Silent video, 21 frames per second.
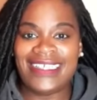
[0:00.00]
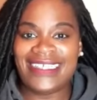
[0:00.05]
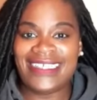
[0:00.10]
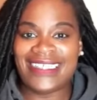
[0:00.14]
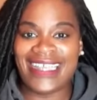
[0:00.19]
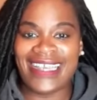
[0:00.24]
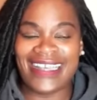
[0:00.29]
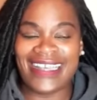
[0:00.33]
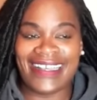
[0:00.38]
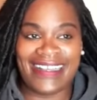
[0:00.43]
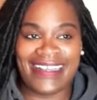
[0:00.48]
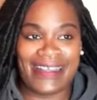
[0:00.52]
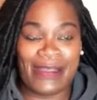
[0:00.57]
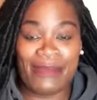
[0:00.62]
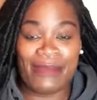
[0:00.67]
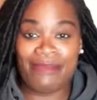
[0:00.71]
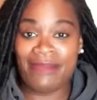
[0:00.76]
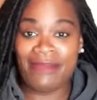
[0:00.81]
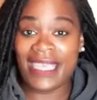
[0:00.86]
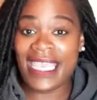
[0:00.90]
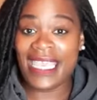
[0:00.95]

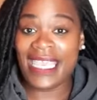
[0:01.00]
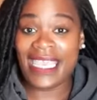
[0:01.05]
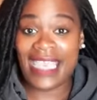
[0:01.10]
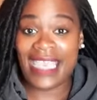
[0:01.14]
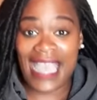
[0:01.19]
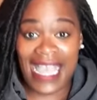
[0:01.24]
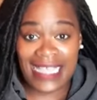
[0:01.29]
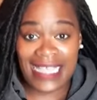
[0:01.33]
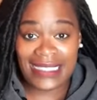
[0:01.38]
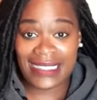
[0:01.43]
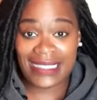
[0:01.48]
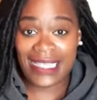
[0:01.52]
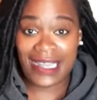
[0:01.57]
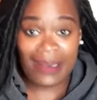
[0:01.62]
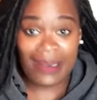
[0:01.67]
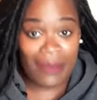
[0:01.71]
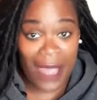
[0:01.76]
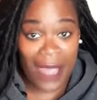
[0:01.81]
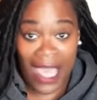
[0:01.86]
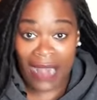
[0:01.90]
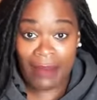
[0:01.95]
I set
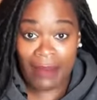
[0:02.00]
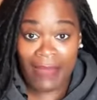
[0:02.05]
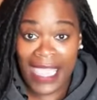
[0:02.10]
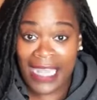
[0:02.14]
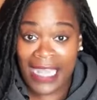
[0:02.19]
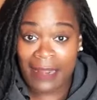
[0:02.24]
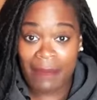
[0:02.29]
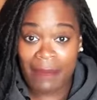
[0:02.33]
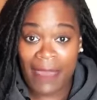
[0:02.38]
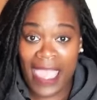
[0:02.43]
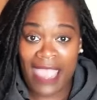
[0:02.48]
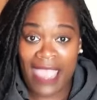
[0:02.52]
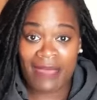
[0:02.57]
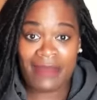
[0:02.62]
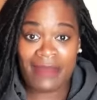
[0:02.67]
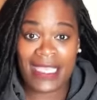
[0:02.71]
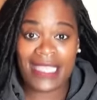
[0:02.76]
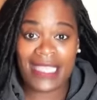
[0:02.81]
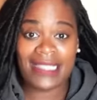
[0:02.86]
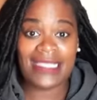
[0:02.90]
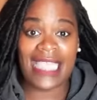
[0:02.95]
up automated
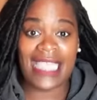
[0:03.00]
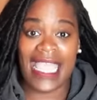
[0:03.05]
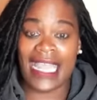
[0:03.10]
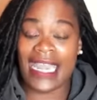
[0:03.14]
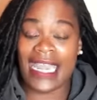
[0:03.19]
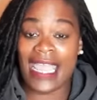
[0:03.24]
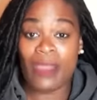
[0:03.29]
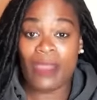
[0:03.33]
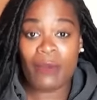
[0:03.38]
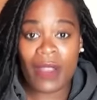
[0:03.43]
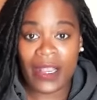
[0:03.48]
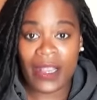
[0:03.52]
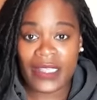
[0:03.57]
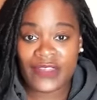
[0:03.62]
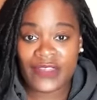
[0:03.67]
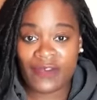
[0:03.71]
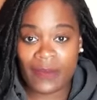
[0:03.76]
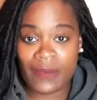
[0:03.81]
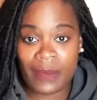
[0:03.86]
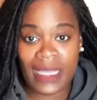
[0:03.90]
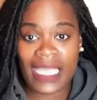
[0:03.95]
payments, and that works
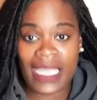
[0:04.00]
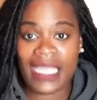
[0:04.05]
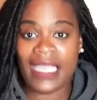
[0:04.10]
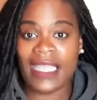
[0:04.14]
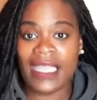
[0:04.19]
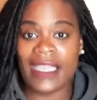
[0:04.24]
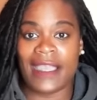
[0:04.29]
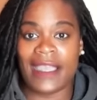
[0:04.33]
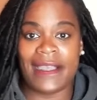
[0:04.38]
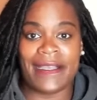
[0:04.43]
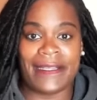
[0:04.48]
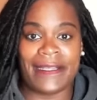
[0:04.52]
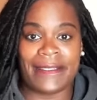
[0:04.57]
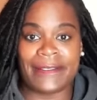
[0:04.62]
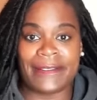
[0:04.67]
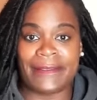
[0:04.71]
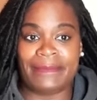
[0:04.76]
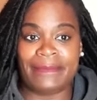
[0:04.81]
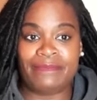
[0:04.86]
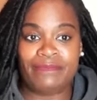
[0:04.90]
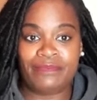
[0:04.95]
for me.
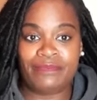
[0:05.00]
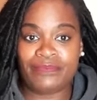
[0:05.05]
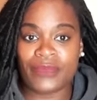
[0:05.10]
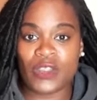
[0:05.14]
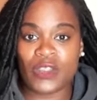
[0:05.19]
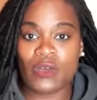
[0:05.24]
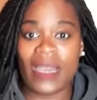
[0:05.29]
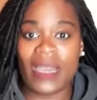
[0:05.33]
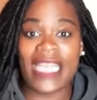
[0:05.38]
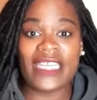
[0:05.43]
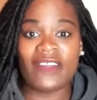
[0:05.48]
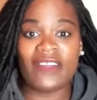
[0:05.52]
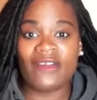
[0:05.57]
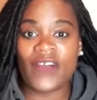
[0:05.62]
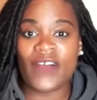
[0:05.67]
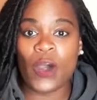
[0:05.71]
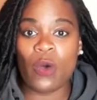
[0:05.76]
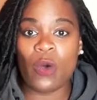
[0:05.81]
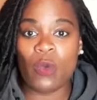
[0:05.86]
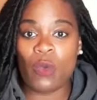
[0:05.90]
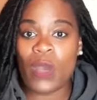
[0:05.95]
Do I
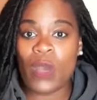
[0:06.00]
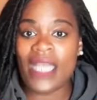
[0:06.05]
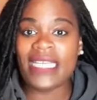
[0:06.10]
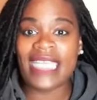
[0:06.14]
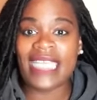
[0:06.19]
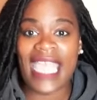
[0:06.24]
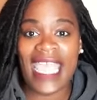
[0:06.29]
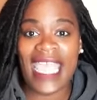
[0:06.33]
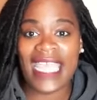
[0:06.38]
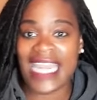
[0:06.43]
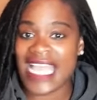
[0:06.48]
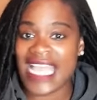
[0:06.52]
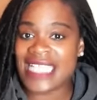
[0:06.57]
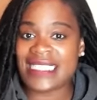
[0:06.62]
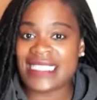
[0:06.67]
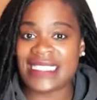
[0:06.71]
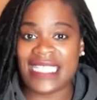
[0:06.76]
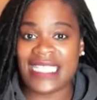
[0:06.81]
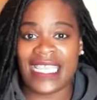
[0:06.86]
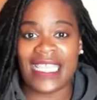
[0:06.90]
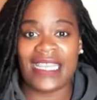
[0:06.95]
devote one day and I
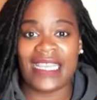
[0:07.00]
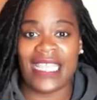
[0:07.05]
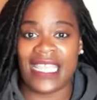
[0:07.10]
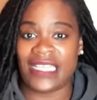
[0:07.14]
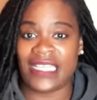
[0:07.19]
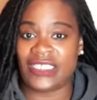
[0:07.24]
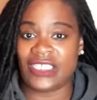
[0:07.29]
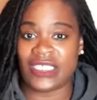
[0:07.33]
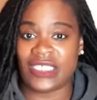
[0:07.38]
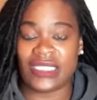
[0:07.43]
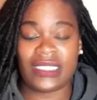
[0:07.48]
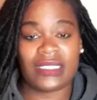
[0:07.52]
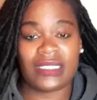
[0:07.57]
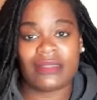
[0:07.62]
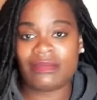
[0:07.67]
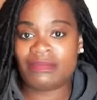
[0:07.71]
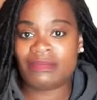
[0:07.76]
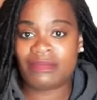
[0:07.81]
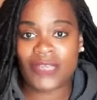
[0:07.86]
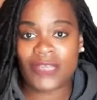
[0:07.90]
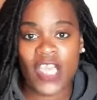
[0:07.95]
sit and just
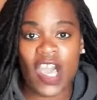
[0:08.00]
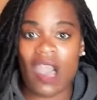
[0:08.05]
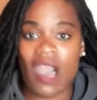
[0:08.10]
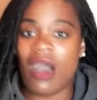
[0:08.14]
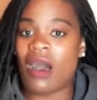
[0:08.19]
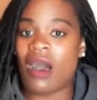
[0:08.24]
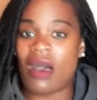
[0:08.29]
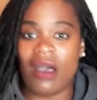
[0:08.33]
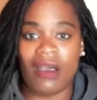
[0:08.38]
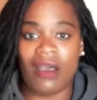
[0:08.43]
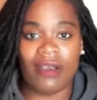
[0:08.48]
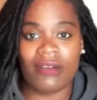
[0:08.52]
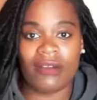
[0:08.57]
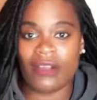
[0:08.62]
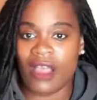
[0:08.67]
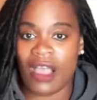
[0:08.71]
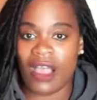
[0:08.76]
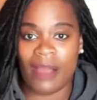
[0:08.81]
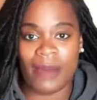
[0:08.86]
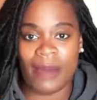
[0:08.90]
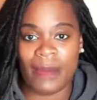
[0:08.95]
call
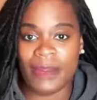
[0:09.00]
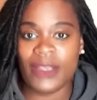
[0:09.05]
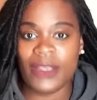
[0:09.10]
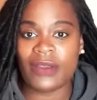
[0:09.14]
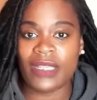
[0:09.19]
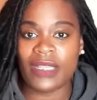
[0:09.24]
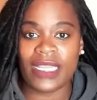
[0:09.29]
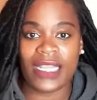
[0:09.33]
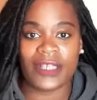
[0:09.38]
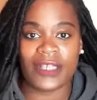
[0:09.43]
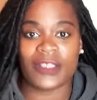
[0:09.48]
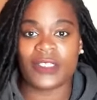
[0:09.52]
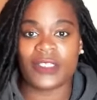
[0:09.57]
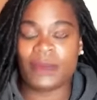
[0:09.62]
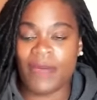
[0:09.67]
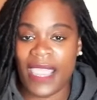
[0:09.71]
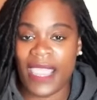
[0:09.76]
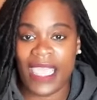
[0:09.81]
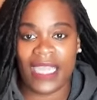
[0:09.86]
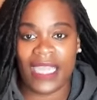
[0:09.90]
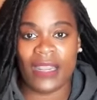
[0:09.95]
my bill collectors,
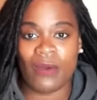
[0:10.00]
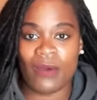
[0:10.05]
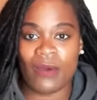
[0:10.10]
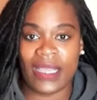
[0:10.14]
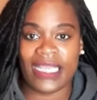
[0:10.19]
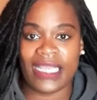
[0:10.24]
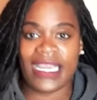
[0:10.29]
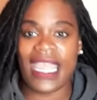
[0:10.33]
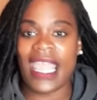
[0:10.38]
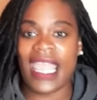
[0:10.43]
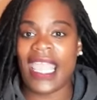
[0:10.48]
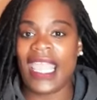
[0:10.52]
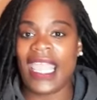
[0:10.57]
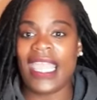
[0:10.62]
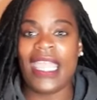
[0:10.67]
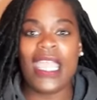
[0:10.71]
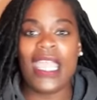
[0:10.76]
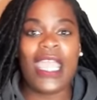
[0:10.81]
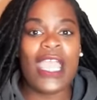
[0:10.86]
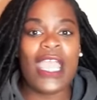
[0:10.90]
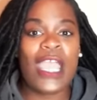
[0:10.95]
pay it in one day?
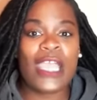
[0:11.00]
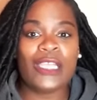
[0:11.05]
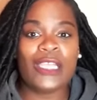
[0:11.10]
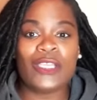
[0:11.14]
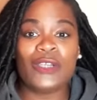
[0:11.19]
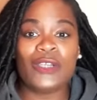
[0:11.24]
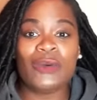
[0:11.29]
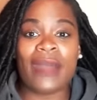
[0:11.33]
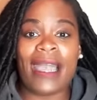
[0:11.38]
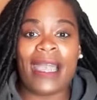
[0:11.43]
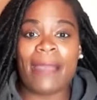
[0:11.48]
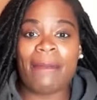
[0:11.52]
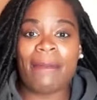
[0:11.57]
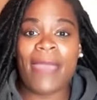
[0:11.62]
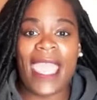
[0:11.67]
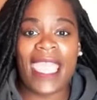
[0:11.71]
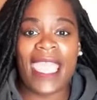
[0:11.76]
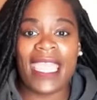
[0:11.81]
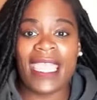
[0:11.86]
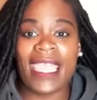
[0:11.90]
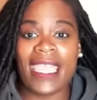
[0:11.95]
Do I
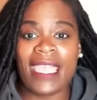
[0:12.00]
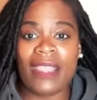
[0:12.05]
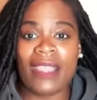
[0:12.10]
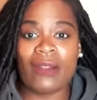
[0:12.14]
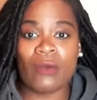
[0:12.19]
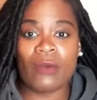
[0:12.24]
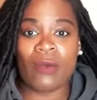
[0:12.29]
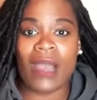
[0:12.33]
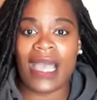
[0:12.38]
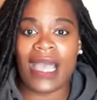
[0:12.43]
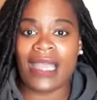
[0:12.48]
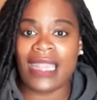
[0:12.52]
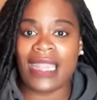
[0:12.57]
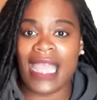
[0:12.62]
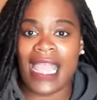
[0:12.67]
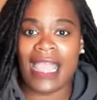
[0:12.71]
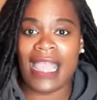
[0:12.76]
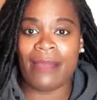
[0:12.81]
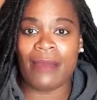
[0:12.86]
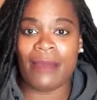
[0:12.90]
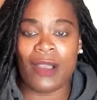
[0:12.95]
pay it while
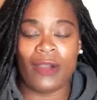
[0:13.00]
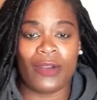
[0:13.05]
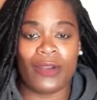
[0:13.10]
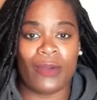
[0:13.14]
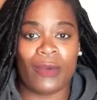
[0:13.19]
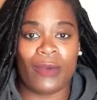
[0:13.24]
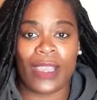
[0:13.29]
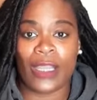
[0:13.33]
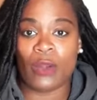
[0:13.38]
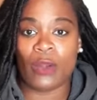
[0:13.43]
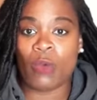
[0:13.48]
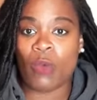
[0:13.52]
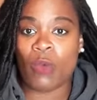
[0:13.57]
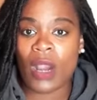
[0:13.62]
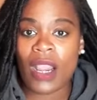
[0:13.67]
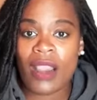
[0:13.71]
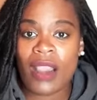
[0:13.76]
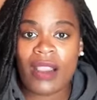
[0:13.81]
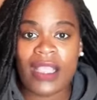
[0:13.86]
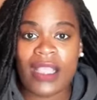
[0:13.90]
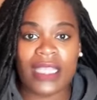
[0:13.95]
I'm on the way to
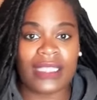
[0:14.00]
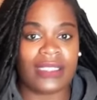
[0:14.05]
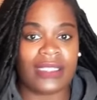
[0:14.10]
work?